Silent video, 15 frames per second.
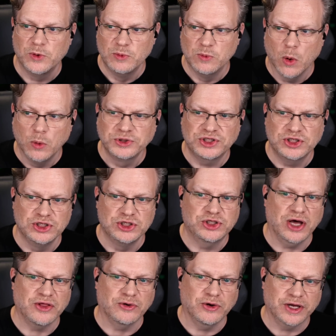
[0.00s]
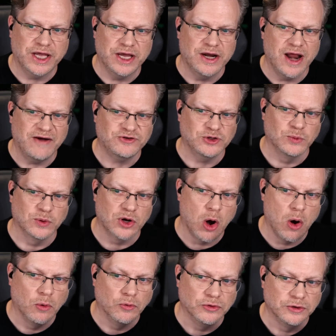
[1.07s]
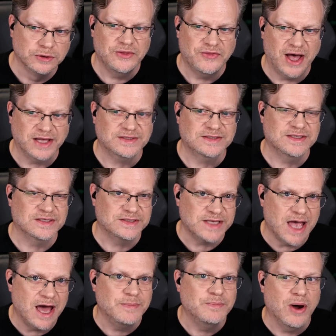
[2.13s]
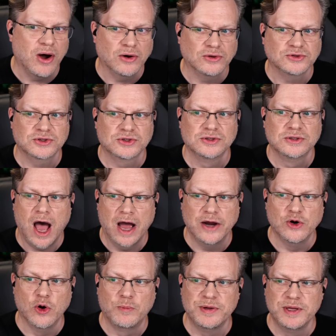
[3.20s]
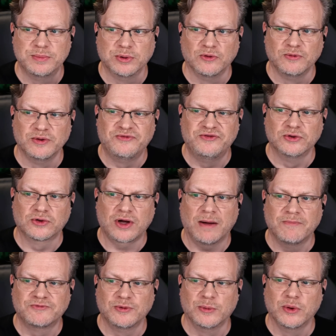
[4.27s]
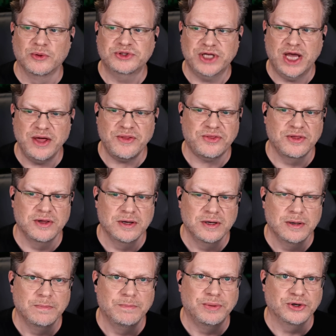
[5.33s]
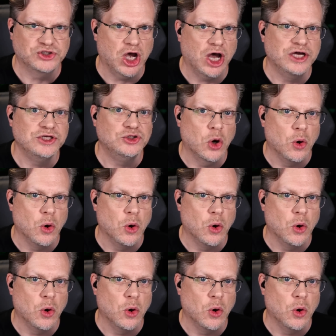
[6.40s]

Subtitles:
We won't see each other again after we're gone. That's the sad part. I know people will feel comfortable with death, but I